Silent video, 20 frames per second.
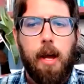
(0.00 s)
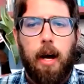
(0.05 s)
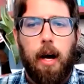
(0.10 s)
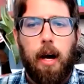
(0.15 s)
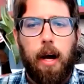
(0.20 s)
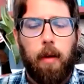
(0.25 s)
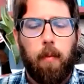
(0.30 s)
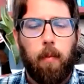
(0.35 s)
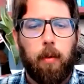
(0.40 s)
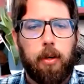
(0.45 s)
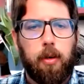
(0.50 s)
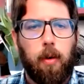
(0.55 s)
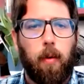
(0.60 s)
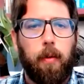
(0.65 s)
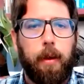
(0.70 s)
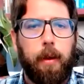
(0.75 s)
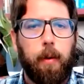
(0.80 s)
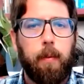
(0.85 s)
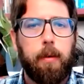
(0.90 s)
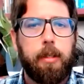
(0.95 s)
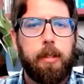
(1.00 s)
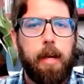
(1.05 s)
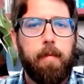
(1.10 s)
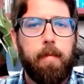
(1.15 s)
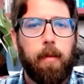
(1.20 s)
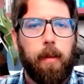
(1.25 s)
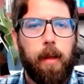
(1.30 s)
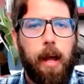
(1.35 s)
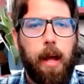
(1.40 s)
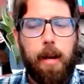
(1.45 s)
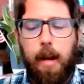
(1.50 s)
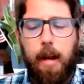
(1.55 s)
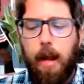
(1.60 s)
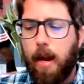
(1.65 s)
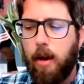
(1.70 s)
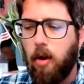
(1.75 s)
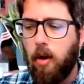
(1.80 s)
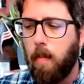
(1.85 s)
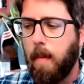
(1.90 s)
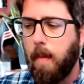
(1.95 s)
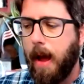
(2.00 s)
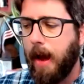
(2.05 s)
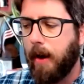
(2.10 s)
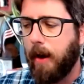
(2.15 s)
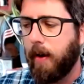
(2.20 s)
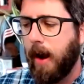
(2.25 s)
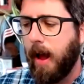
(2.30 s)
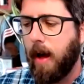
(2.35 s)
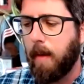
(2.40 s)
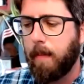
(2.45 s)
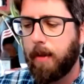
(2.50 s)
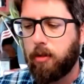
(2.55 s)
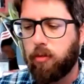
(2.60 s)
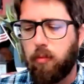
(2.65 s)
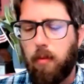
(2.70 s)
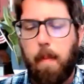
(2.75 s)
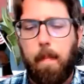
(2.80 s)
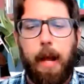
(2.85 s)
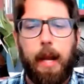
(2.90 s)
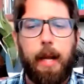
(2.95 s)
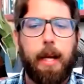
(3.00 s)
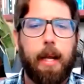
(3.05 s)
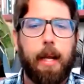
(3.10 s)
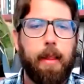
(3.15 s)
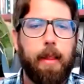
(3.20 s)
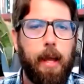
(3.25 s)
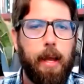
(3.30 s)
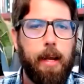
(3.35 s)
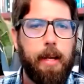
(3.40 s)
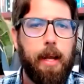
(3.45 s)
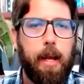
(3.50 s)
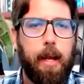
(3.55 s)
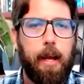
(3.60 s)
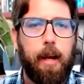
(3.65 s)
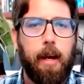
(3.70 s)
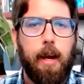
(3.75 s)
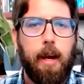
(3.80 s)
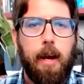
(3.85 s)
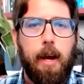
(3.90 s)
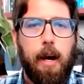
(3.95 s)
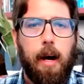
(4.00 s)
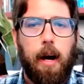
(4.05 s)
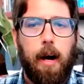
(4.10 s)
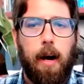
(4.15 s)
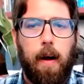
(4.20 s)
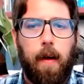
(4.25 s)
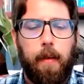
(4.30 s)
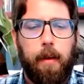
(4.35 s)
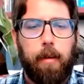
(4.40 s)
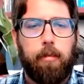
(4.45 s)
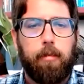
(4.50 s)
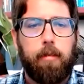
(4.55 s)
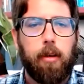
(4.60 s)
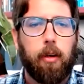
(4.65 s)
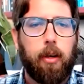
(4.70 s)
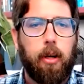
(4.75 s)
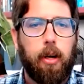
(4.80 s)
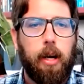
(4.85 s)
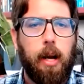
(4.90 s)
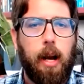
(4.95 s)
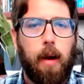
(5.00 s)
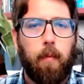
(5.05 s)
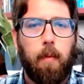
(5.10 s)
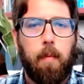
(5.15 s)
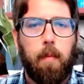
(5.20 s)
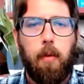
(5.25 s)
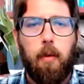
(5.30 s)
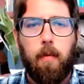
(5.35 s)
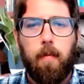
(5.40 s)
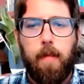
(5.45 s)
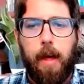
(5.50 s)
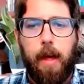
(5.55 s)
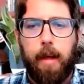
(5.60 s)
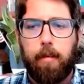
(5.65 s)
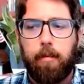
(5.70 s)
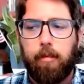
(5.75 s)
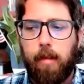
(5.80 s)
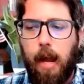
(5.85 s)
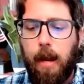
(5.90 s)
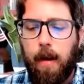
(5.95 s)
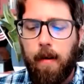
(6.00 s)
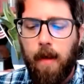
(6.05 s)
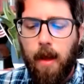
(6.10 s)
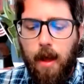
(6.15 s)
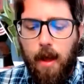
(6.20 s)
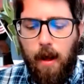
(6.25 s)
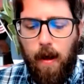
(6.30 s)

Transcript: and were told that it was evil. And no matter how much repenting they did, they still could not remove that stain.